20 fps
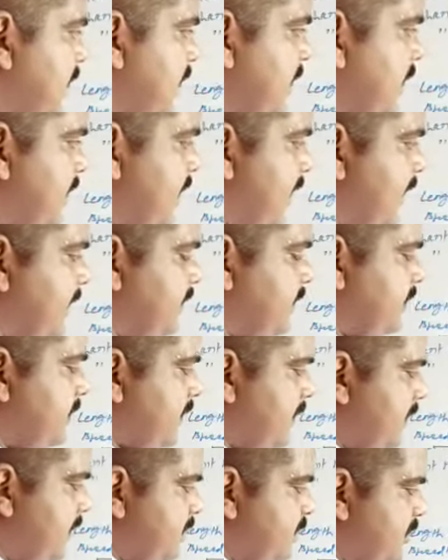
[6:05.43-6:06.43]
length
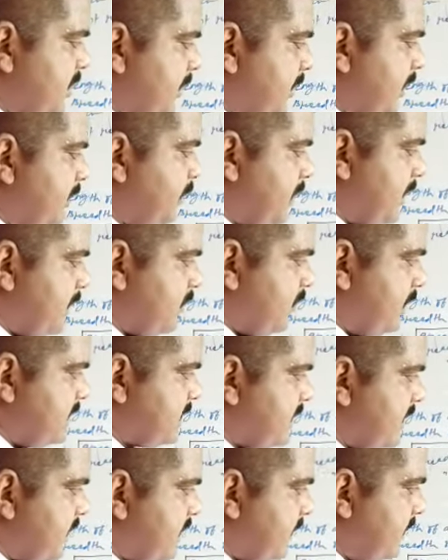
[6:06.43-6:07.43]
7.1
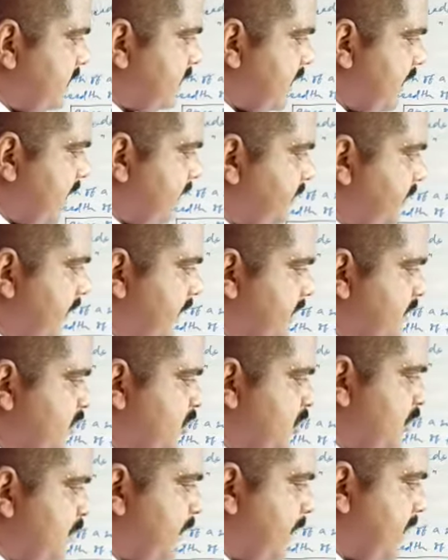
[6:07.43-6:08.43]
centimeter and breadth
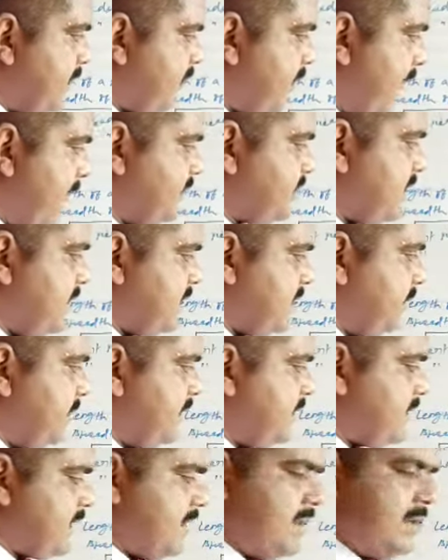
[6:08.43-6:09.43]
2.5
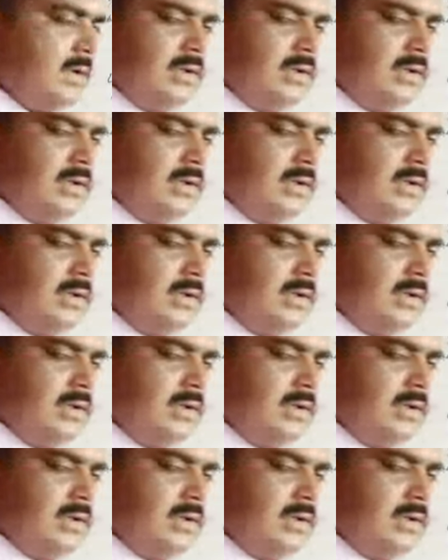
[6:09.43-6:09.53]
centimeter,